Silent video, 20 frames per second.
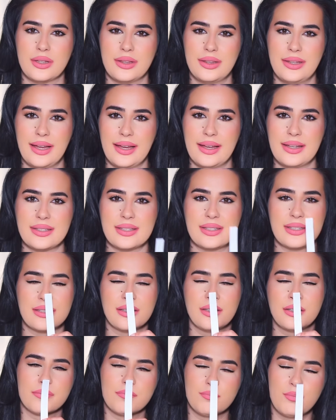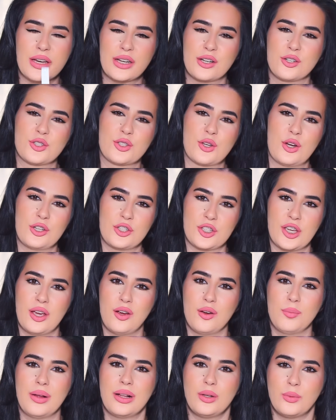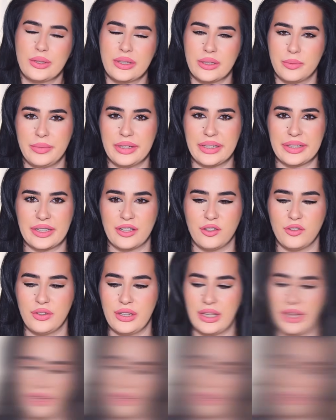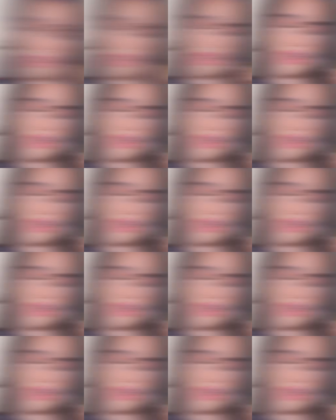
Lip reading: dense butterscotch caramel with a milky feeling.